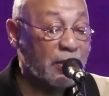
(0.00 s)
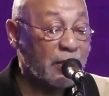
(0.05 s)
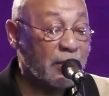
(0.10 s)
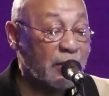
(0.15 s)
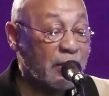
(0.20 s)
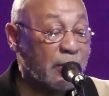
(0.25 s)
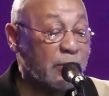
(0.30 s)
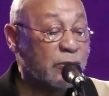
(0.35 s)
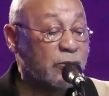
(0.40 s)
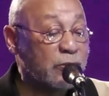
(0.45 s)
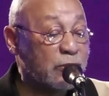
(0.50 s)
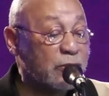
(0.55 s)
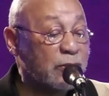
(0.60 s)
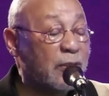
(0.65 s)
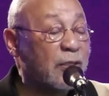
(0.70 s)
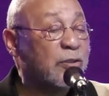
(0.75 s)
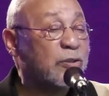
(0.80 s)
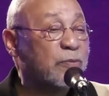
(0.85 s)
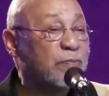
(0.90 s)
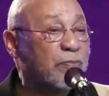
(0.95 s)
Let's
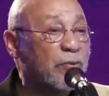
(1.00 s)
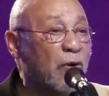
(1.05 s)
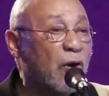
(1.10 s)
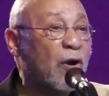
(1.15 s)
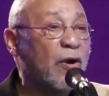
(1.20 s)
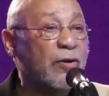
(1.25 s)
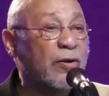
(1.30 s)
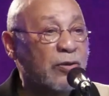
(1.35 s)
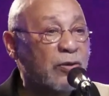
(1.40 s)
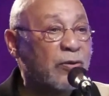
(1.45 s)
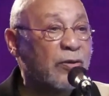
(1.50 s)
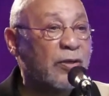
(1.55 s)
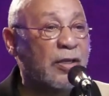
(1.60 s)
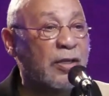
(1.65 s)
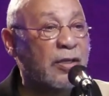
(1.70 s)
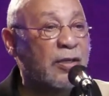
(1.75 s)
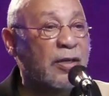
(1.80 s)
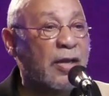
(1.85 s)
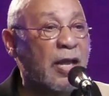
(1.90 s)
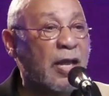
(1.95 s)
partner
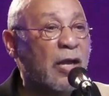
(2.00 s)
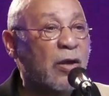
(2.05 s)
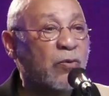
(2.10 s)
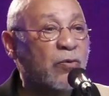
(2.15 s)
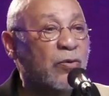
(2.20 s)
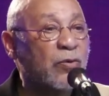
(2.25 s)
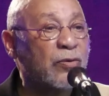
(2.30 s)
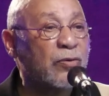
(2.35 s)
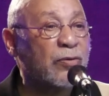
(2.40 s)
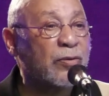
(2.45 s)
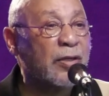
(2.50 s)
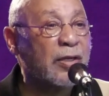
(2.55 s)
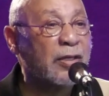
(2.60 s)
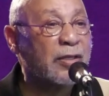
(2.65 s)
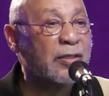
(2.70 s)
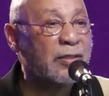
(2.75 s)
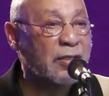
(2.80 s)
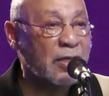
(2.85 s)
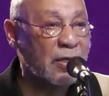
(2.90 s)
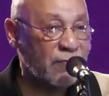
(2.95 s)
in our
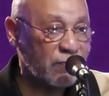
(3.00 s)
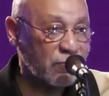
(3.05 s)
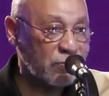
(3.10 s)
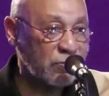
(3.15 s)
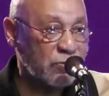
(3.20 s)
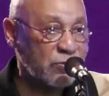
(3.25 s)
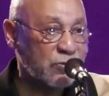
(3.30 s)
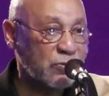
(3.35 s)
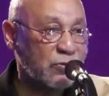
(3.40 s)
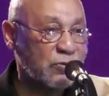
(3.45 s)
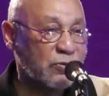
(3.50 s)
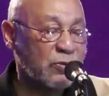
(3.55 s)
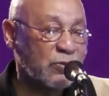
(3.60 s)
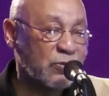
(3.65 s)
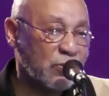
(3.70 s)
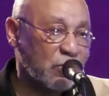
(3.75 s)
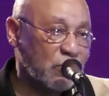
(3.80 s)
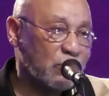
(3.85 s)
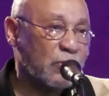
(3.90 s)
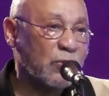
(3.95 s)
endeavors. So
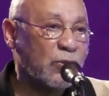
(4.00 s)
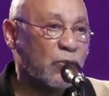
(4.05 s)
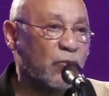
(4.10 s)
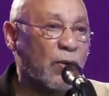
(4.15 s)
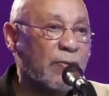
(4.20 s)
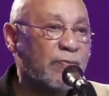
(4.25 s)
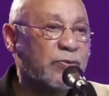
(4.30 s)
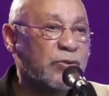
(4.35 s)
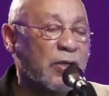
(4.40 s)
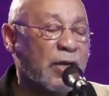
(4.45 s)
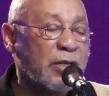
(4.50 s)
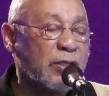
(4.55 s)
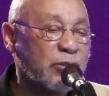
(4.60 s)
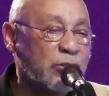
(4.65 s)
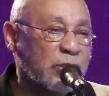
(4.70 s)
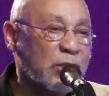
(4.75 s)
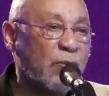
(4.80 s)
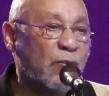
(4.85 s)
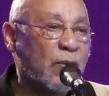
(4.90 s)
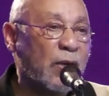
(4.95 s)
go to the website,
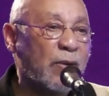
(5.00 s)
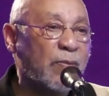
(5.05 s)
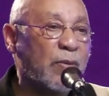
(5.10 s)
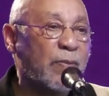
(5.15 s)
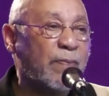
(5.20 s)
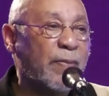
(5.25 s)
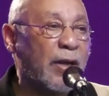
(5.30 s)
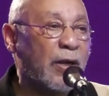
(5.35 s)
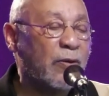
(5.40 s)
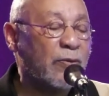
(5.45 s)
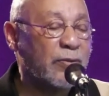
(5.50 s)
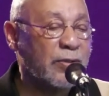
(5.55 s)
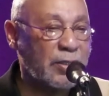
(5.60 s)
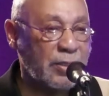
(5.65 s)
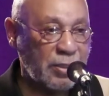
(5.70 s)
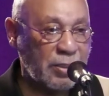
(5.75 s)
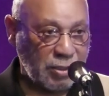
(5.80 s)
see what I'm about.